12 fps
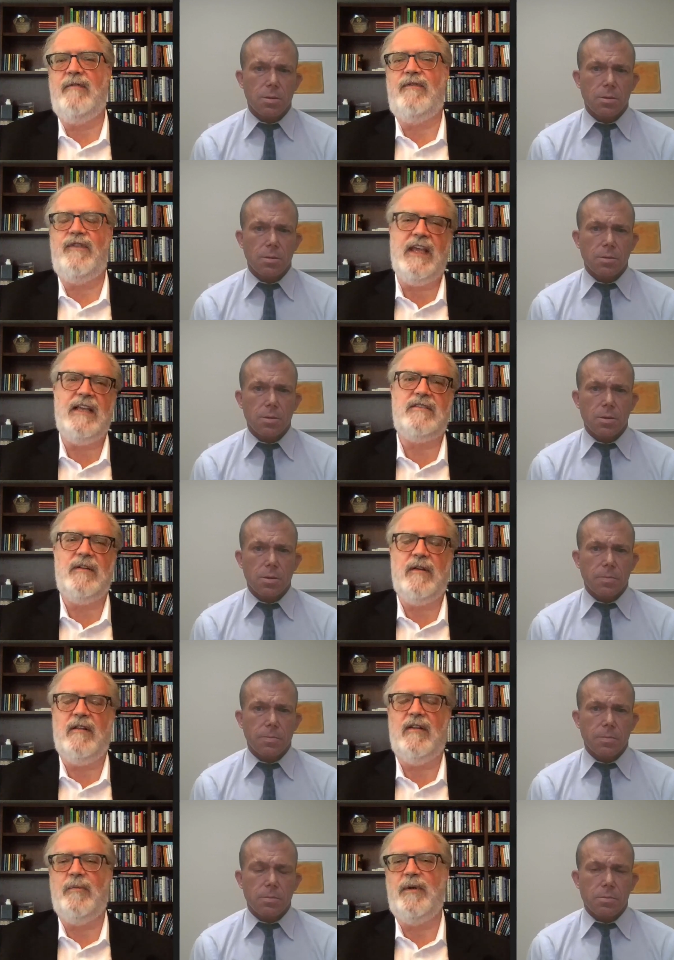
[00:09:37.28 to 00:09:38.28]
Speaker 1: fees and
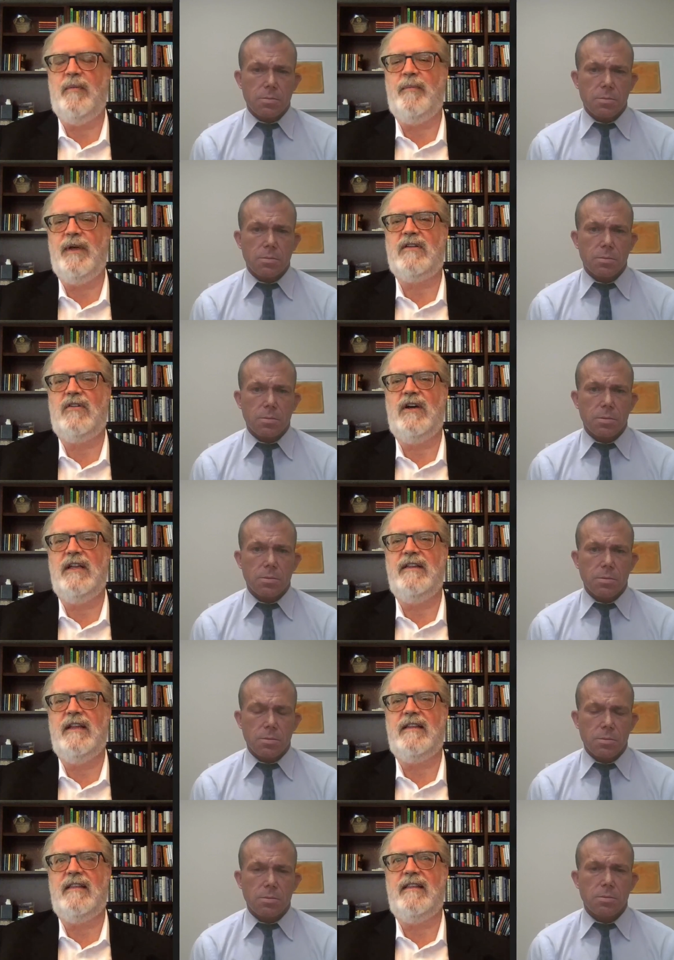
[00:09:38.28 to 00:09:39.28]
a little bit of Bitcoin
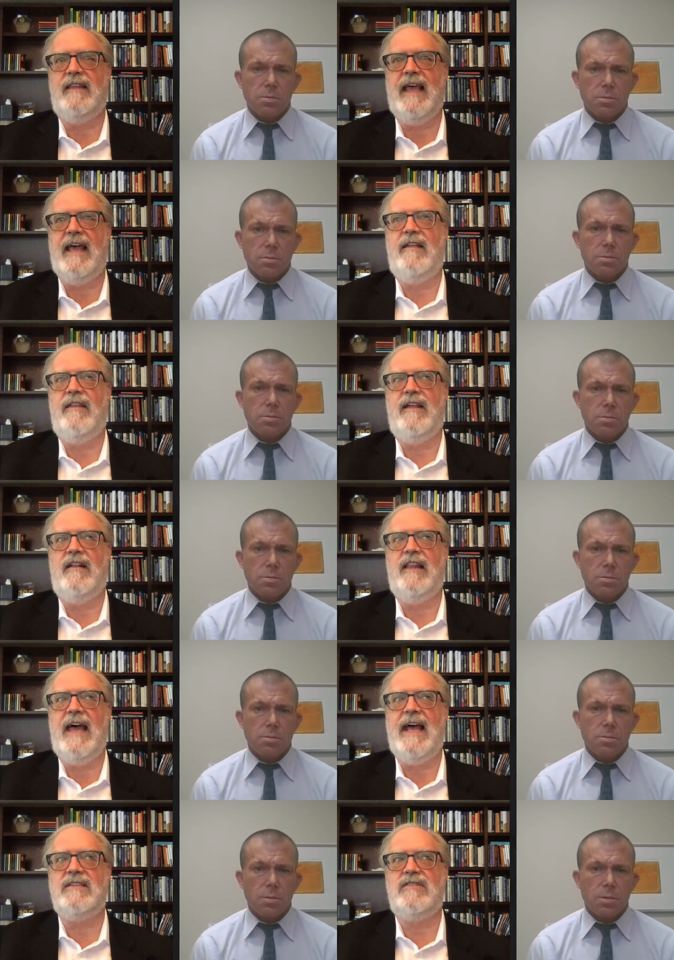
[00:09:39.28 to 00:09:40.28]
that that they'll
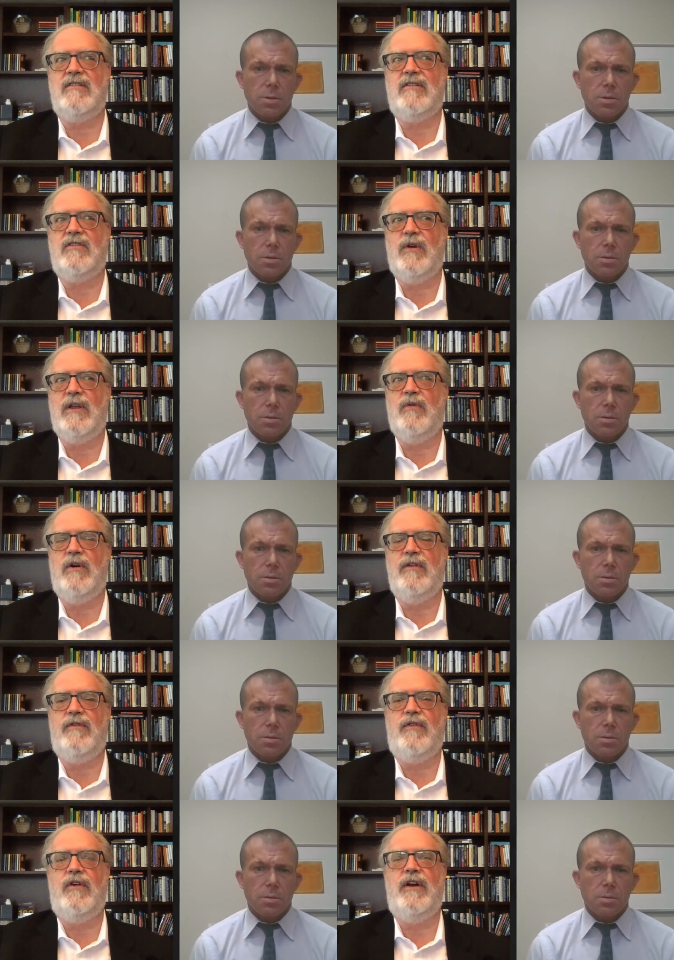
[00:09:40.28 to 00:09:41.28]
last till
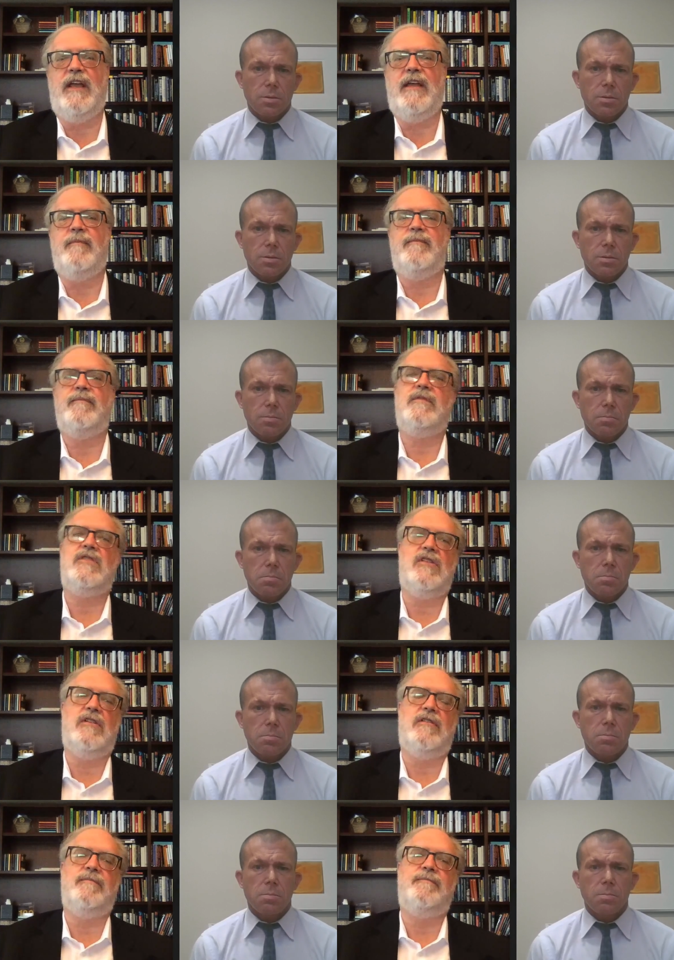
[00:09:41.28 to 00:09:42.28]
2140.
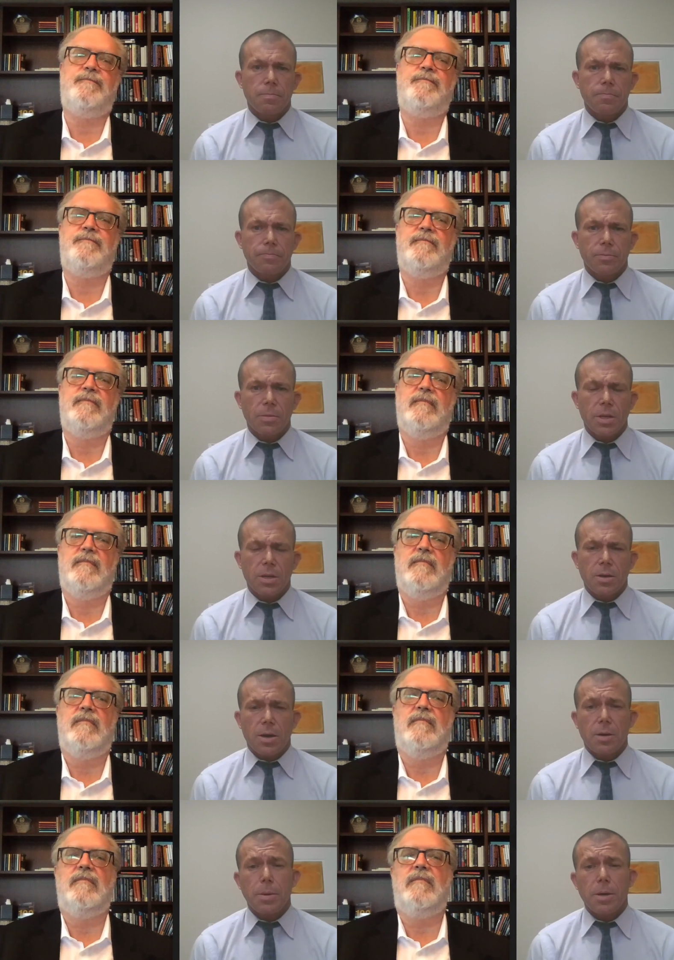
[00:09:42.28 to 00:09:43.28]
So,
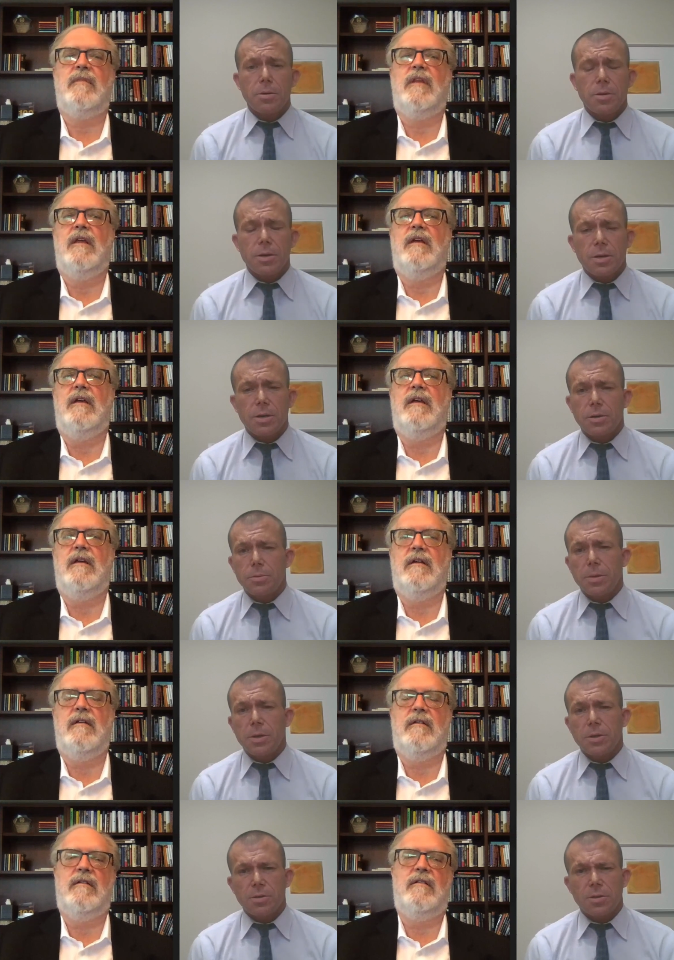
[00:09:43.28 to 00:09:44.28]
Speaker 2: how about uh,
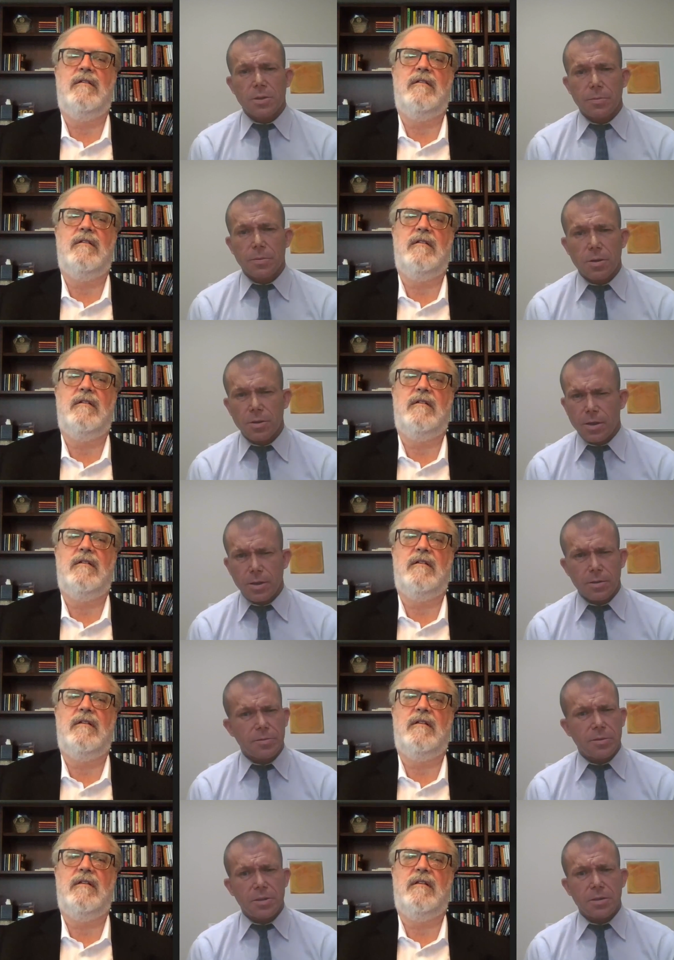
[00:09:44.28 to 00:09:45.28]
you mentioned something called
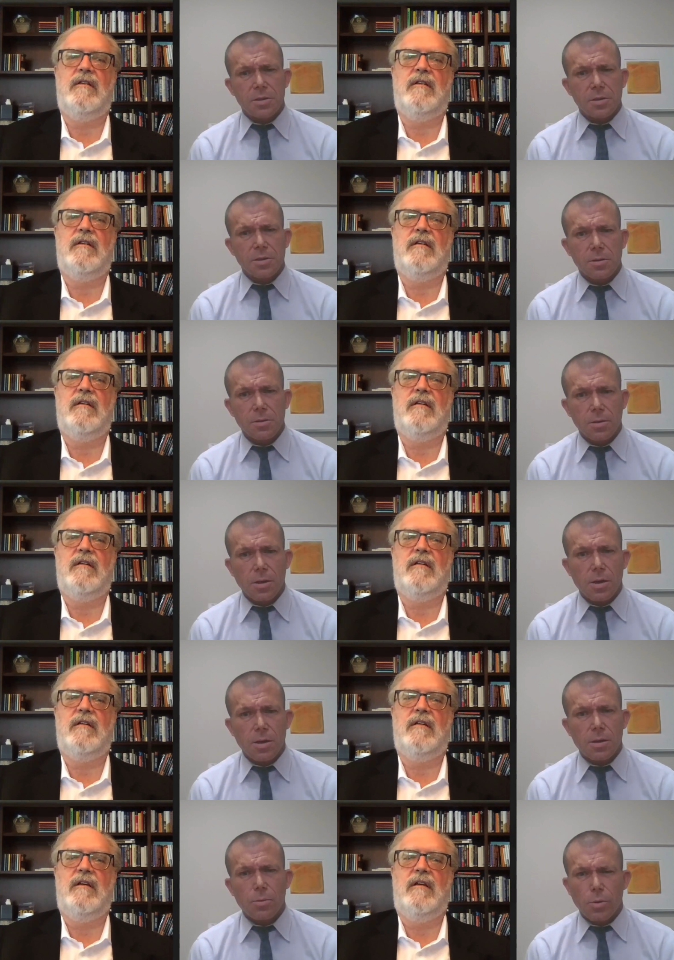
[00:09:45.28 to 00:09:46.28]
NFTs?
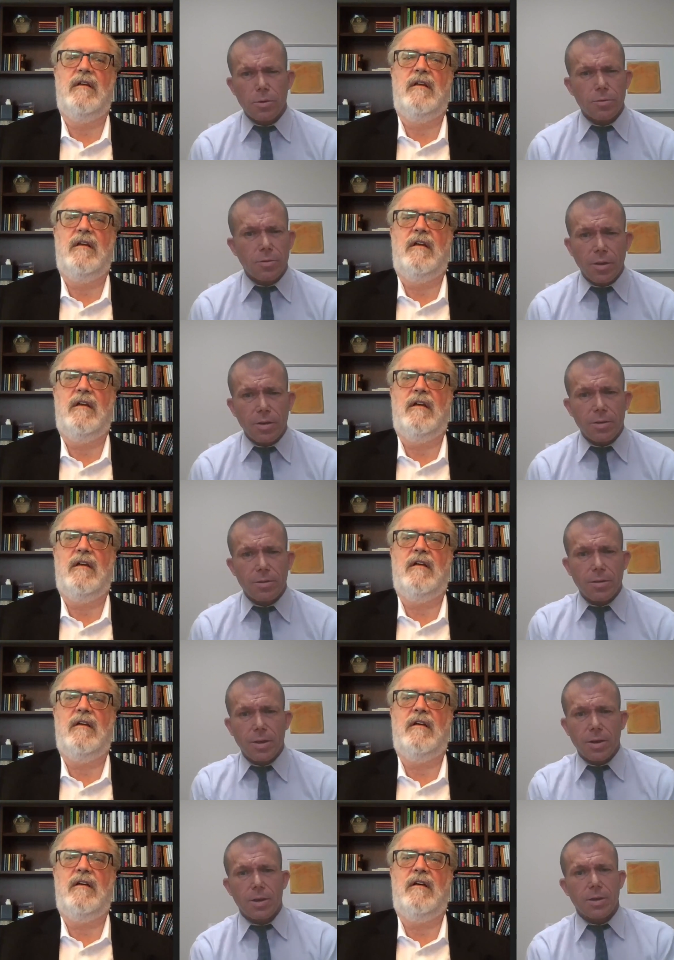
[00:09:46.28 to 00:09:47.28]
Uh, what are
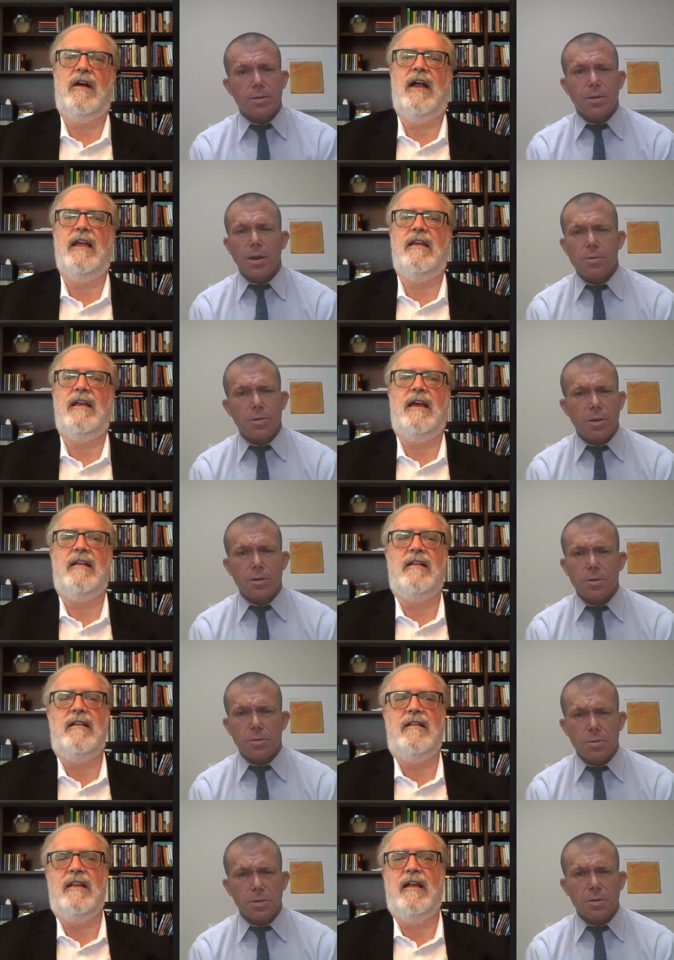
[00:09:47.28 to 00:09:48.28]
they? All right, yeah, are
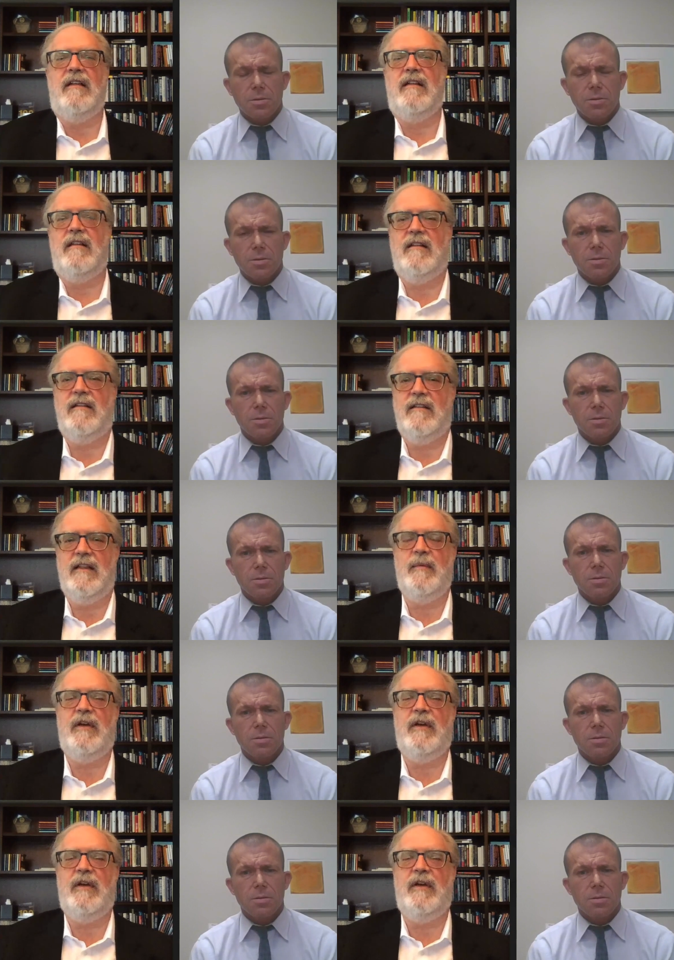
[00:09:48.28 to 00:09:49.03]
they used?
Speaker 1: let me